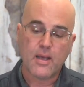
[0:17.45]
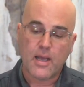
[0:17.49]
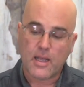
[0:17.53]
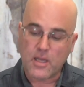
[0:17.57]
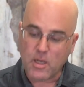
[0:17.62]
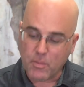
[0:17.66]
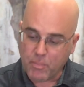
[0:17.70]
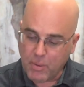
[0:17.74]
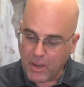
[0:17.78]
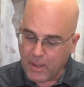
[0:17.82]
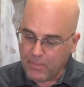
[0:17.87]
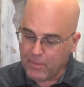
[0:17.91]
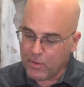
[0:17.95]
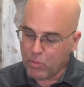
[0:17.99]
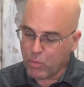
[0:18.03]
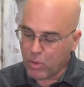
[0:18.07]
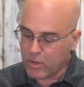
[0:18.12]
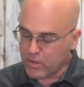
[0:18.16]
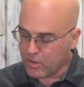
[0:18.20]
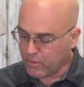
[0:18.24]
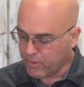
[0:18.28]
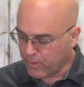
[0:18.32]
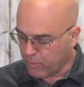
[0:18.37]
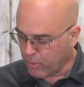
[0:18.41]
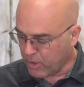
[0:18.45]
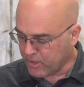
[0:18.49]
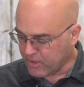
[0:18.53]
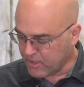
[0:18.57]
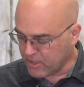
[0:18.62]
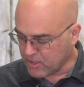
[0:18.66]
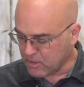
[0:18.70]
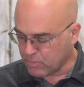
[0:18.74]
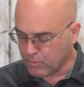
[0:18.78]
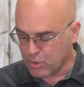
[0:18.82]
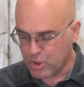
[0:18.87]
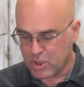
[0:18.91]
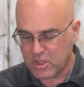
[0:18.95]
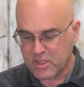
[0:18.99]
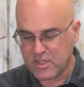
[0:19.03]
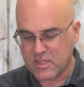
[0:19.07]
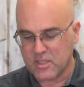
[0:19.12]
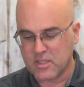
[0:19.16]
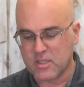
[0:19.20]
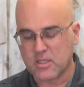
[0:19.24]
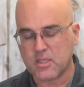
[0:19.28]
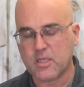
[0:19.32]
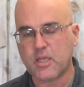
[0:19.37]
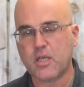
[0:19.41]
And you're probably wondering what this
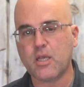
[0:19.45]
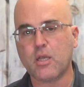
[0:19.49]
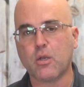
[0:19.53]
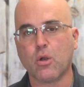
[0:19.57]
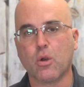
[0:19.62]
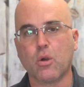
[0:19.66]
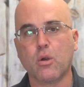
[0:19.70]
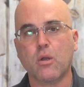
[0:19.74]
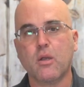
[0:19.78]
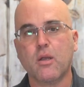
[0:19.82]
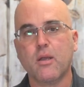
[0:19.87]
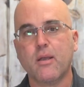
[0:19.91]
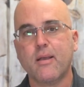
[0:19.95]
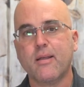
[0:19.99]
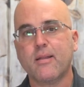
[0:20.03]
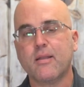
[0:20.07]
machine is here.